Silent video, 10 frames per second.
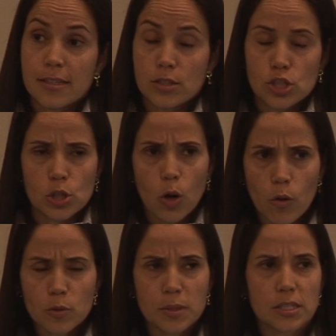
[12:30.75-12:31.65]
then she
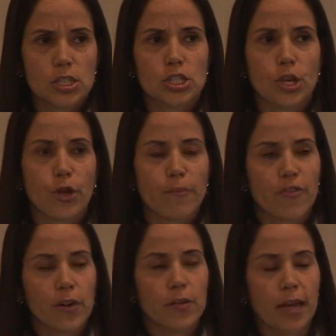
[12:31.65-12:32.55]
called me and she,
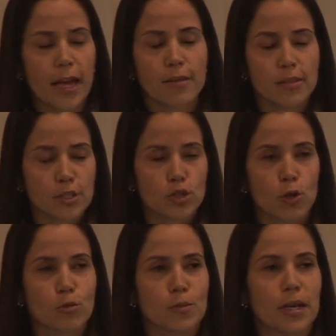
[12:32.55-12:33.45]
I'm very and
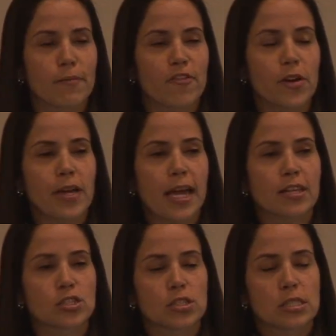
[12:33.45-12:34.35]
told me I'm very
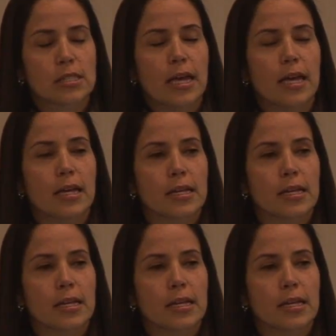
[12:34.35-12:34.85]
anxious today.